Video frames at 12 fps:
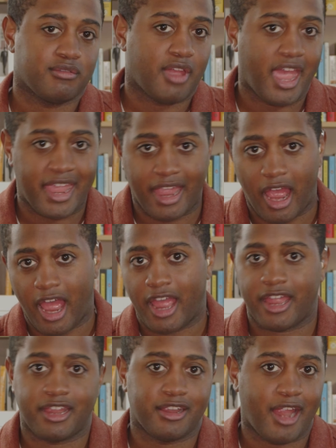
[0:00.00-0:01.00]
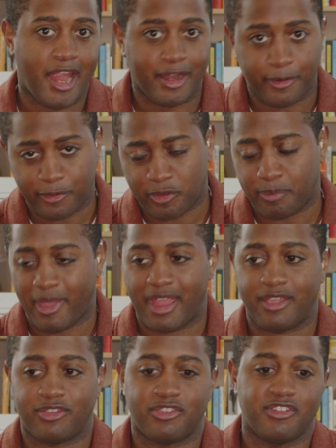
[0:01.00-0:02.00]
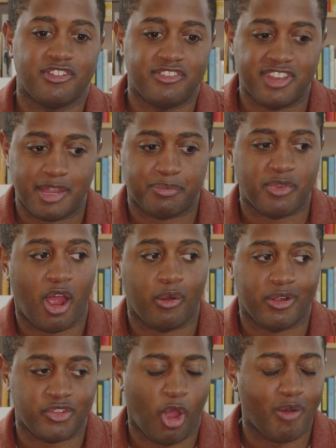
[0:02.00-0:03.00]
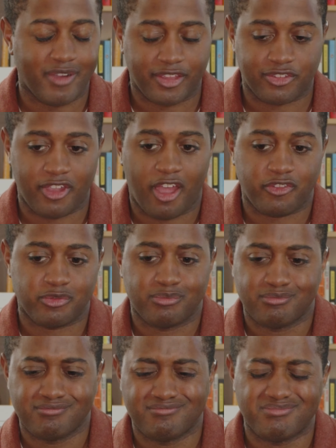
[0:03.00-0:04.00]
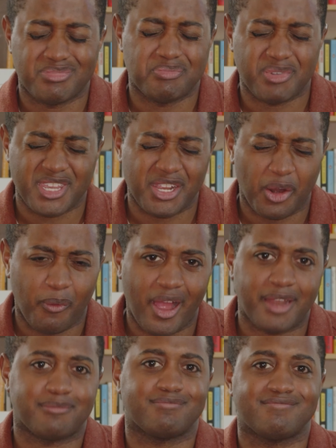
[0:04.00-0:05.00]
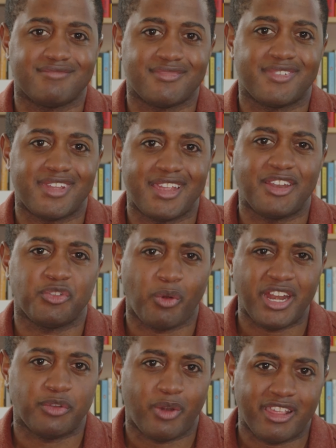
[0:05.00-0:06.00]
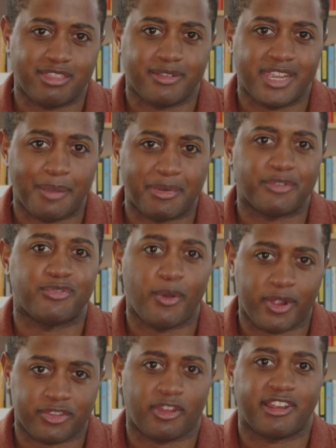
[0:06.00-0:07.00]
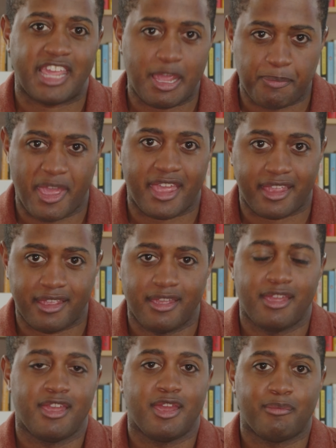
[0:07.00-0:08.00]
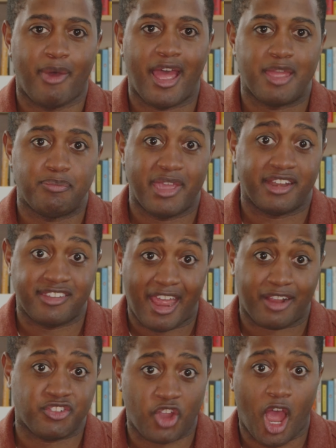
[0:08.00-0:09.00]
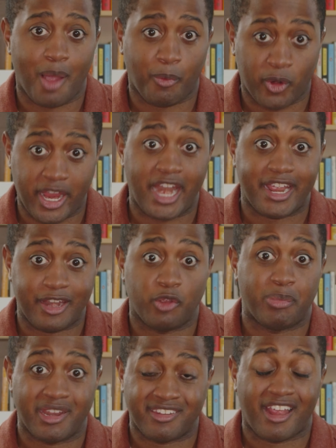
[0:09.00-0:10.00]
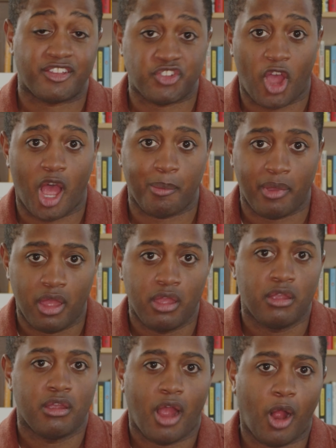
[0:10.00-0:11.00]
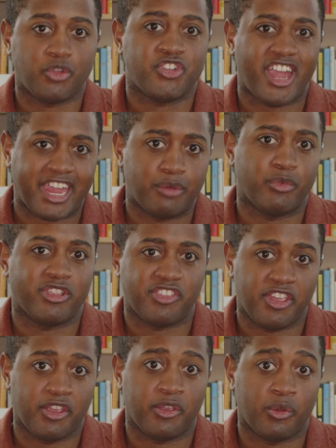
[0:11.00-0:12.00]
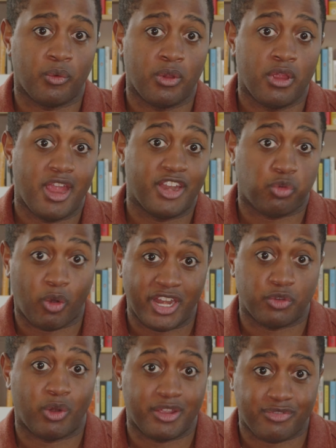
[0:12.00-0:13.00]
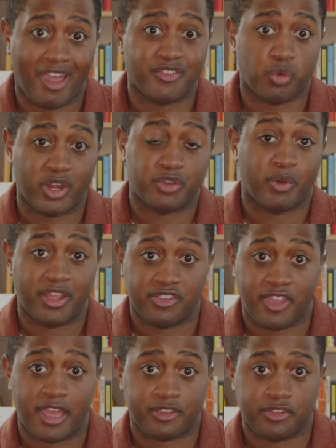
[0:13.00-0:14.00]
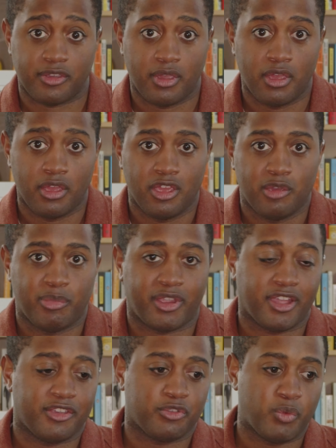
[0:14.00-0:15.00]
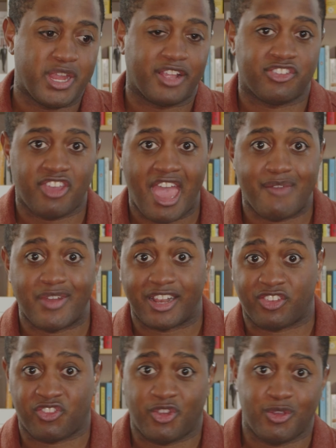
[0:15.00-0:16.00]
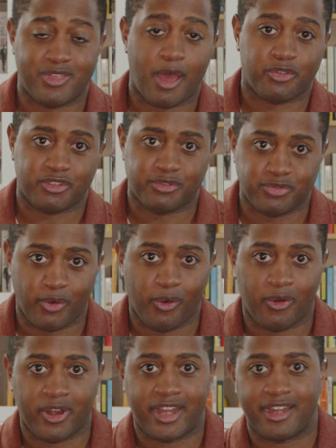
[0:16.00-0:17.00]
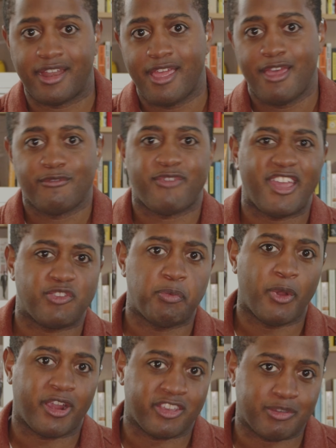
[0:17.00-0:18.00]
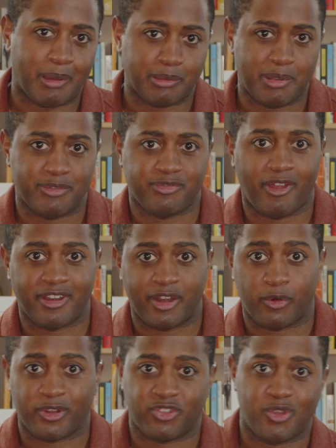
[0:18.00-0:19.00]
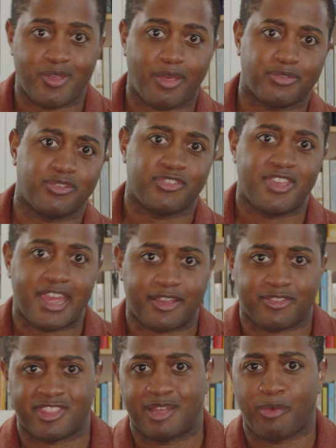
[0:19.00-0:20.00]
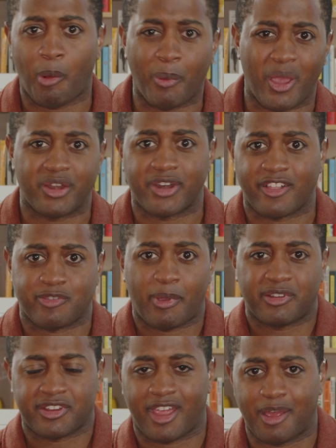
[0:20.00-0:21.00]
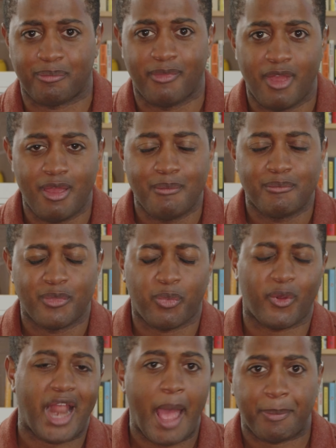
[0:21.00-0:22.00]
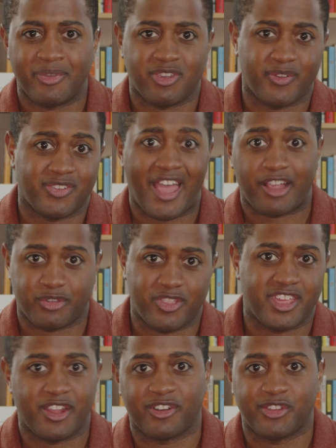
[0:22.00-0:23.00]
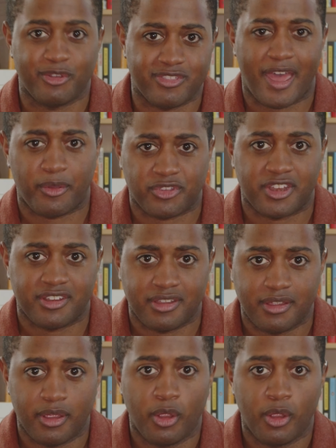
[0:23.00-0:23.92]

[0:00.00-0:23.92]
AI, aerospace, deep knowledge, all that stuff. But you know what? In 2023, I'm going to focus on keeping my big tech job or getting a new big tech job I'll check in with you in 2025, 2026. Because we could say, but it's 2004 and Facebook is about to be funded, or it's 2006 and the mobile internet's about to come. What happens if it's actually the year 2000?